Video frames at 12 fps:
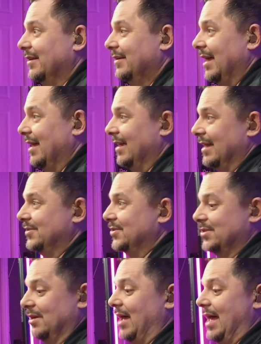I
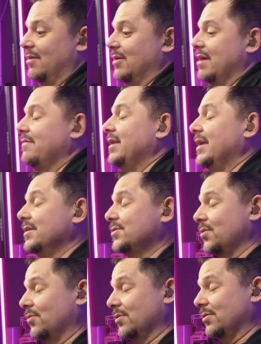don't have any
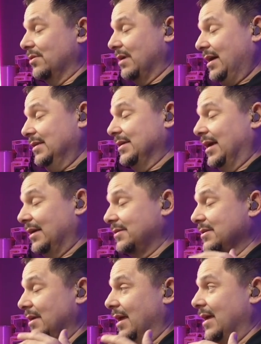historical
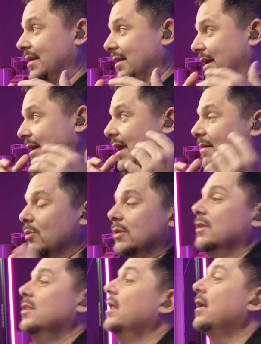context. And I
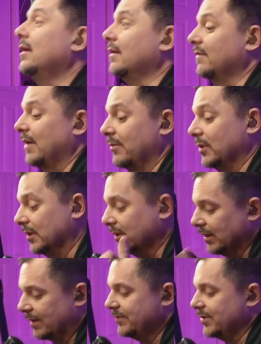would love
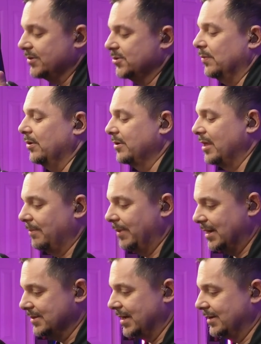to explore that,
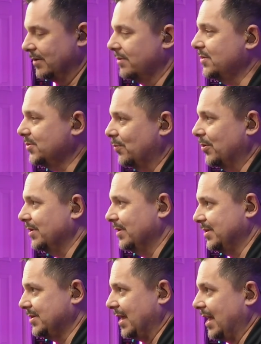because I know there's more to
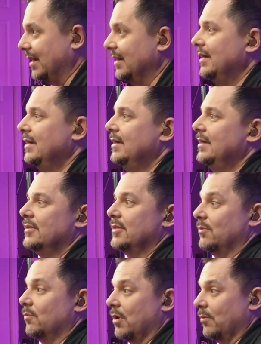the state
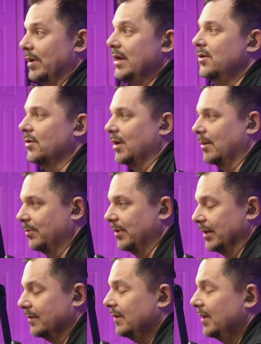than what we grew up
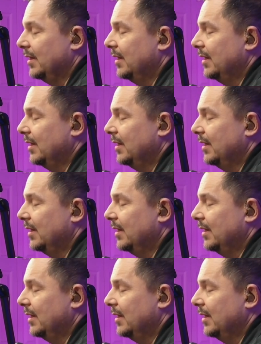with.